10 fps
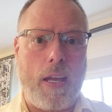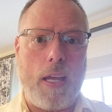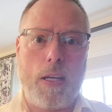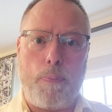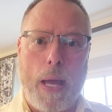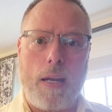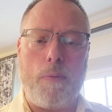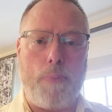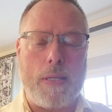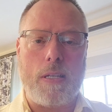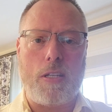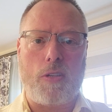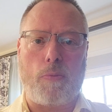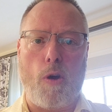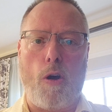independent
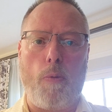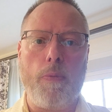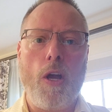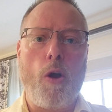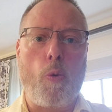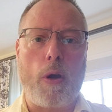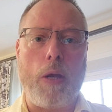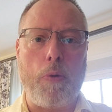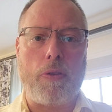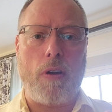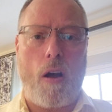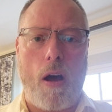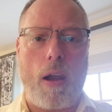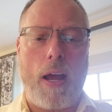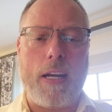businesses from home, working with an
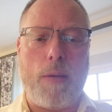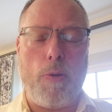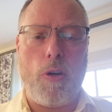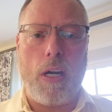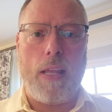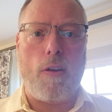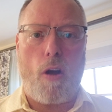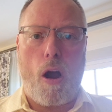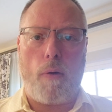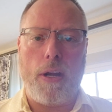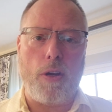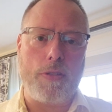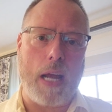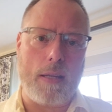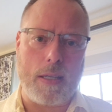online community that already
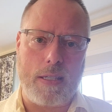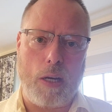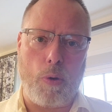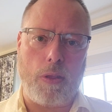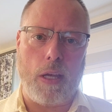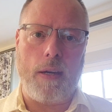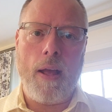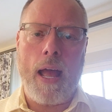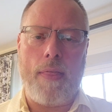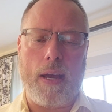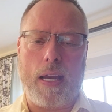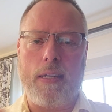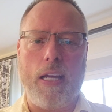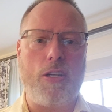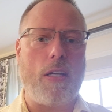knows how to succeed with it and that can
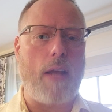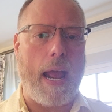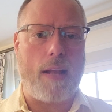teach it